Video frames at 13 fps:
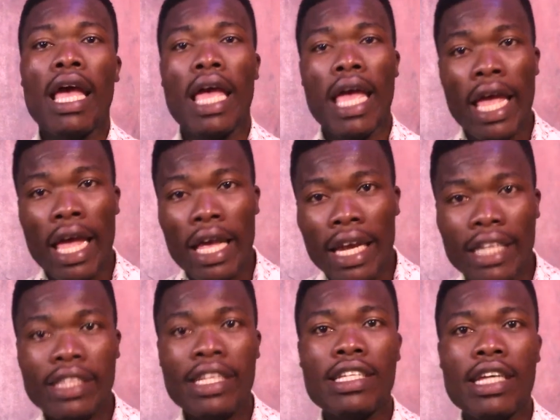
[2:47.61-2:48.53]

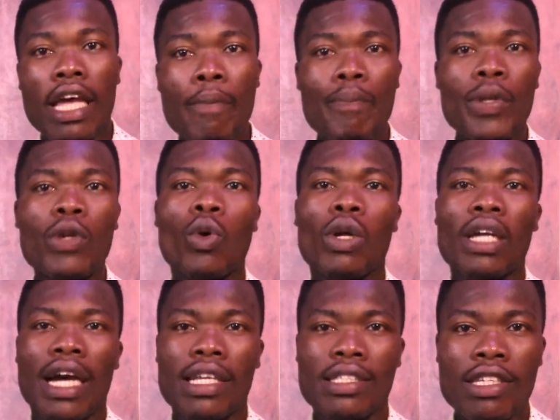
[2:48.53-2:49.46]
elected MP on
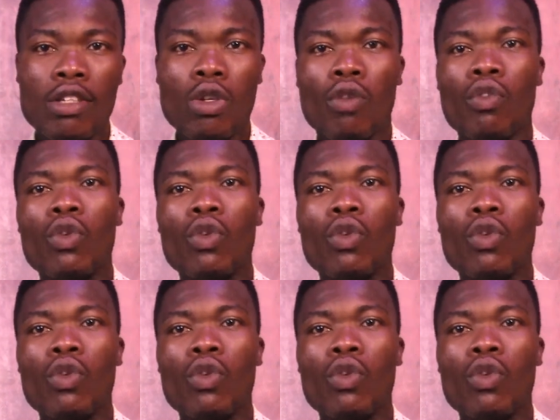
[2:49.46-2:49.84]
the Assin North